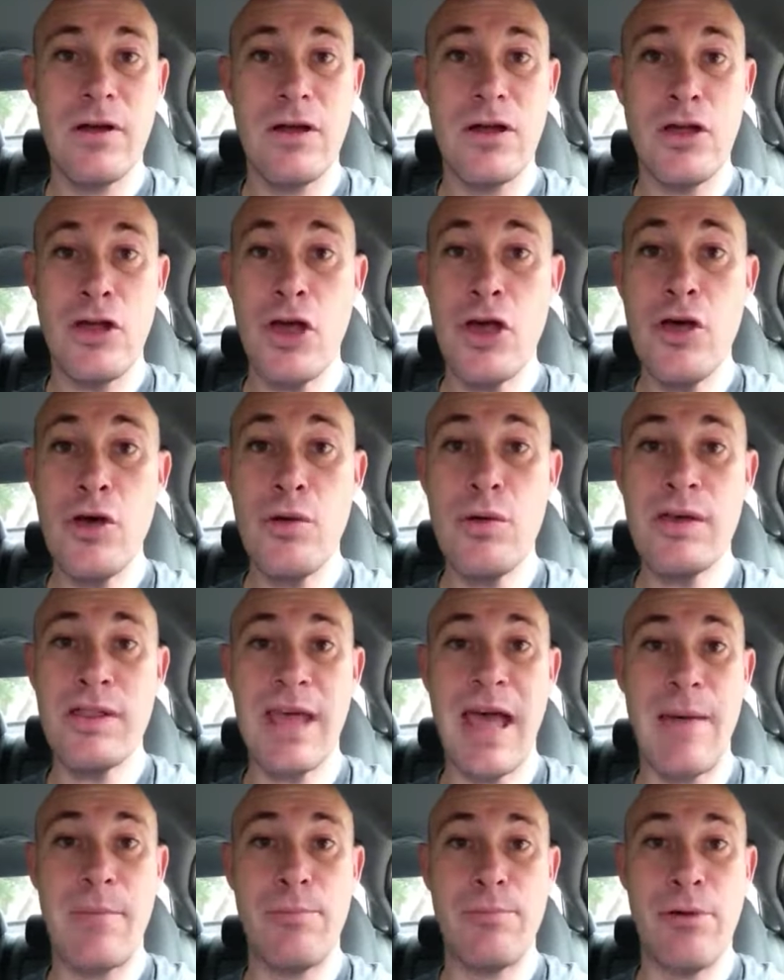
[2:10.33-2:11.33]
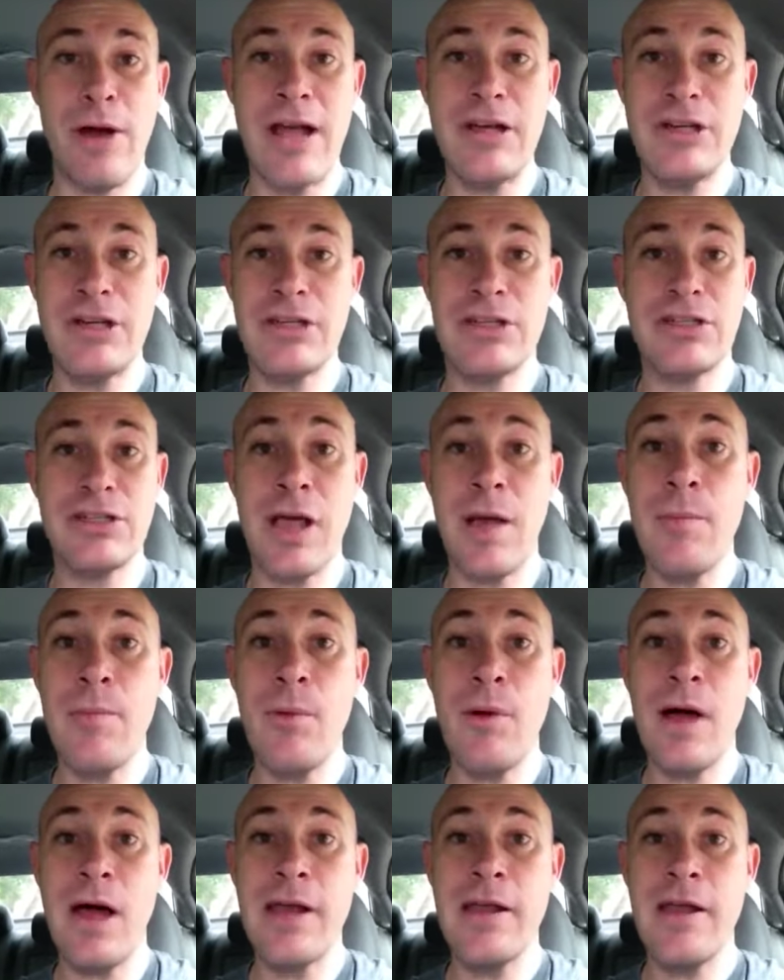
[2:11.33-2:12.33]
you and that precious
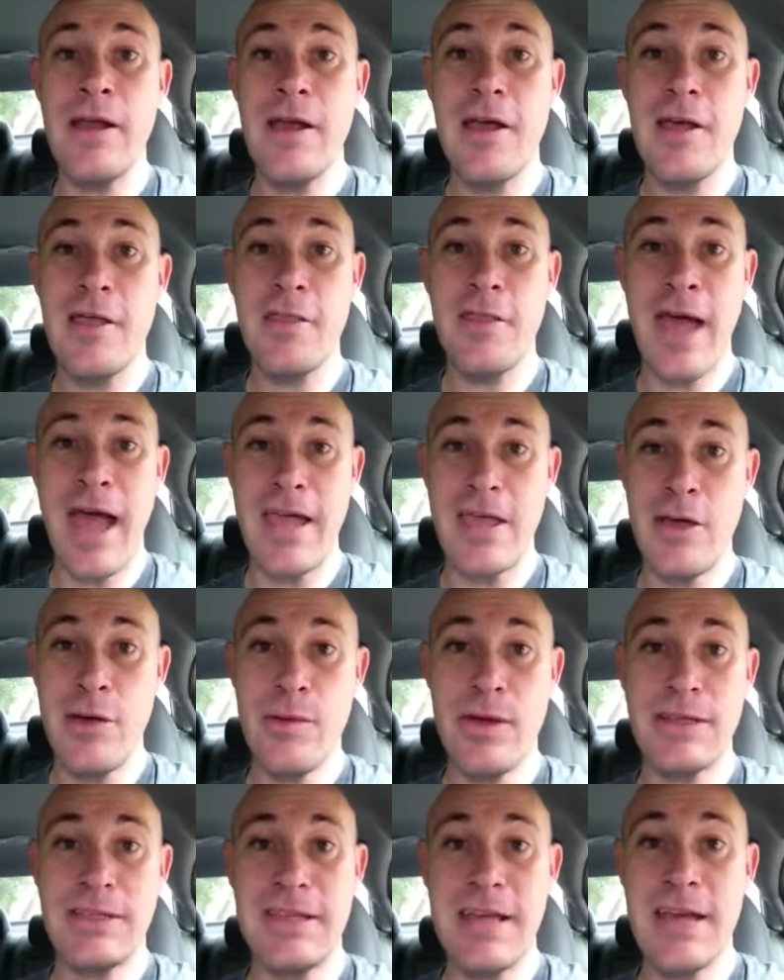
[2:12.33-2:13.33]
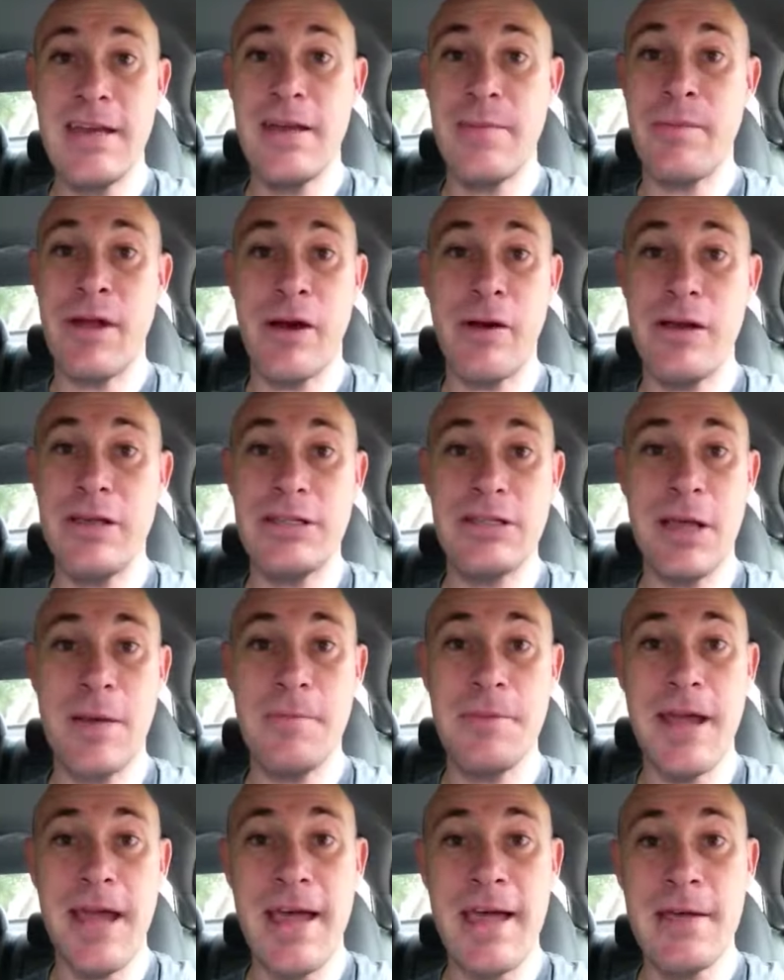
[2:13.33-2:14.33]
someone that you intend to marry
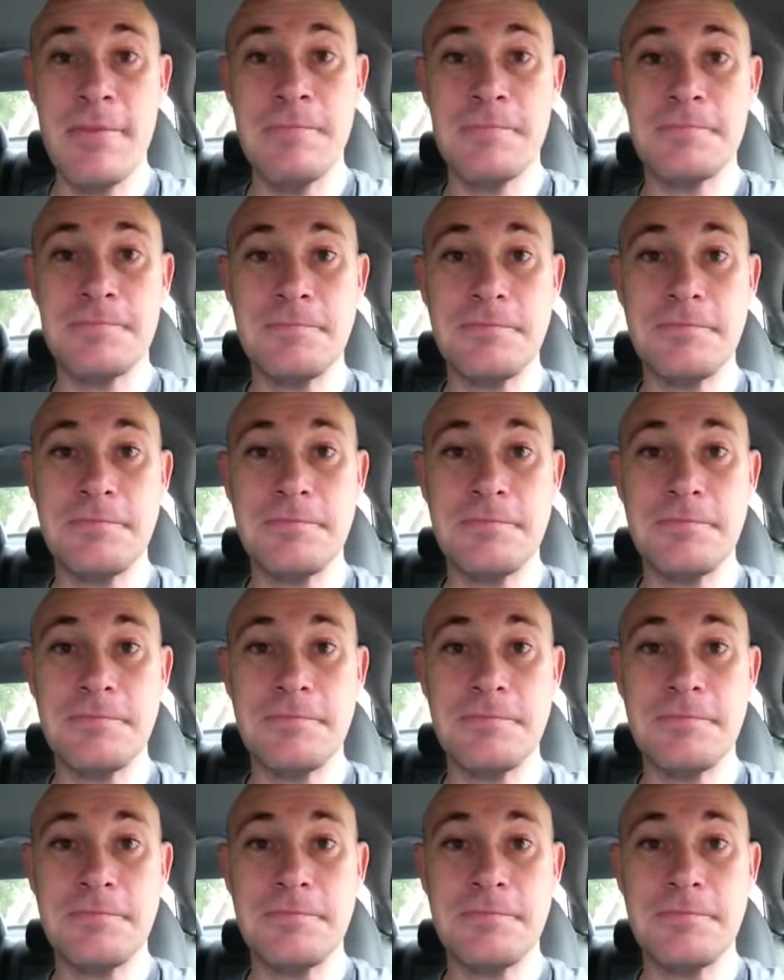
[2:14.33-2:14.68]
someday,